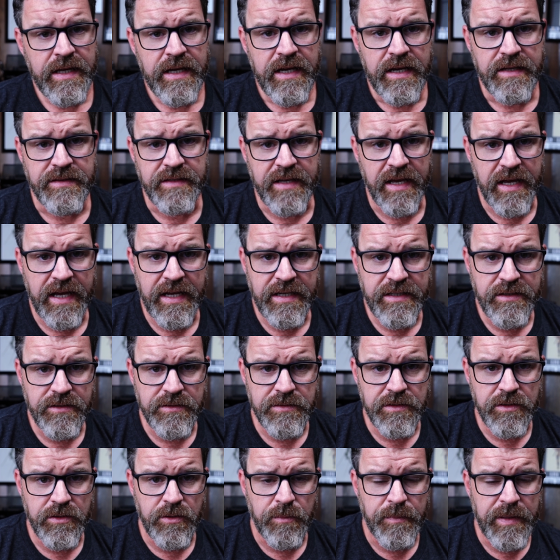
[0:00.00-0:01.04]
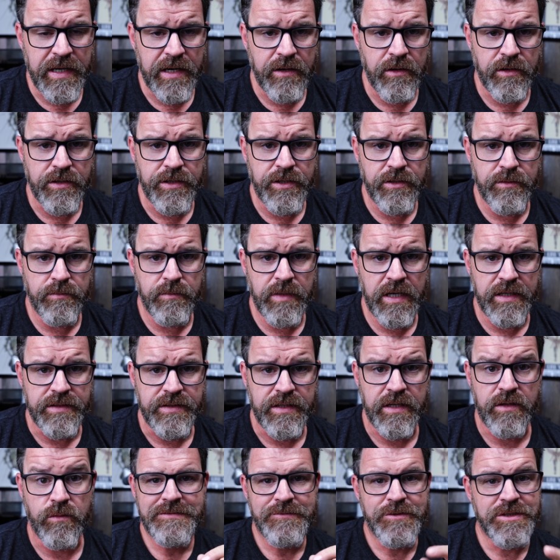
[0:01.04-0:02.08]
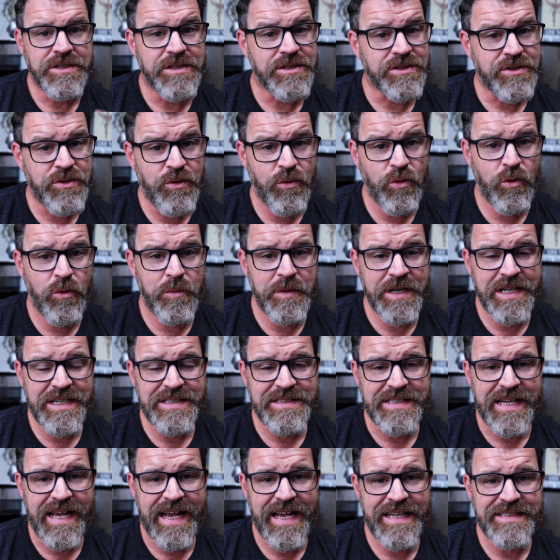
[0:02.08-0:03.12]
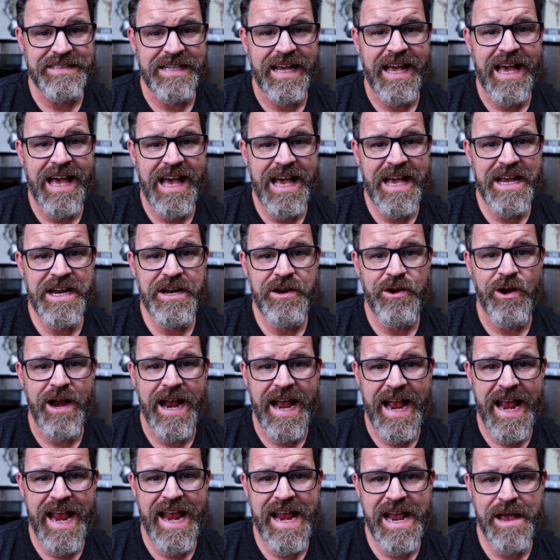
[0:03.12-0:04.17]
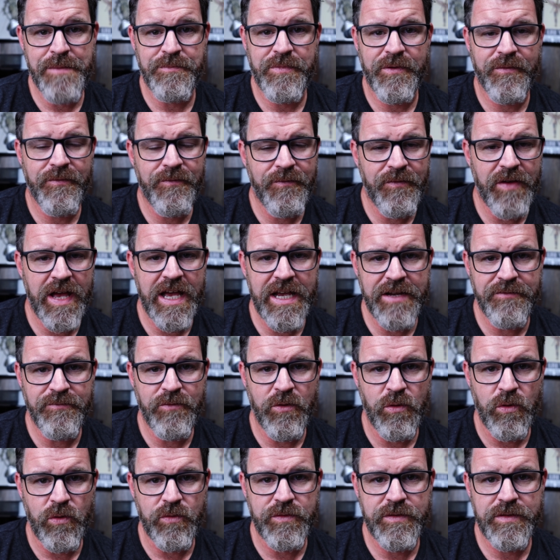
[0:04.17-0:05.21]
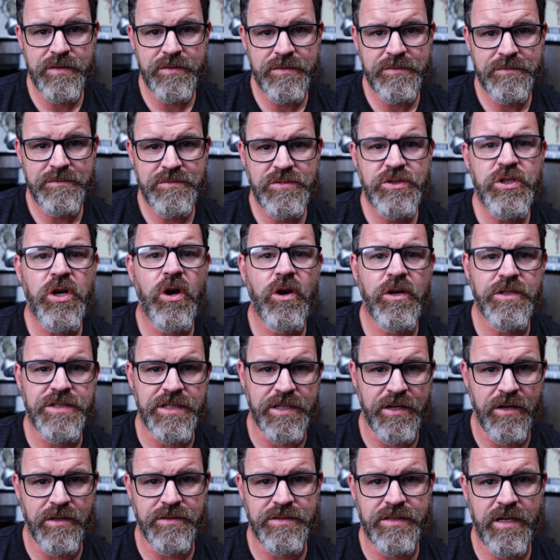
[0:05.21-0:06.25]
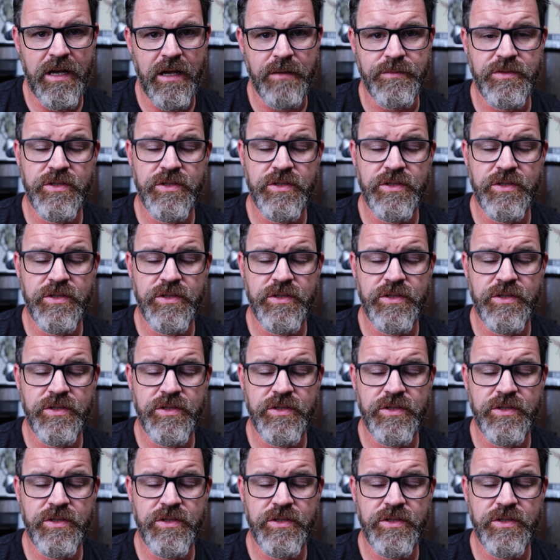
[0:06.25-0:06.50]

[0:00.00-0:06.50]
and the Anker little power cube back there, which is cool because it has a higher amp 5 volt charging on top.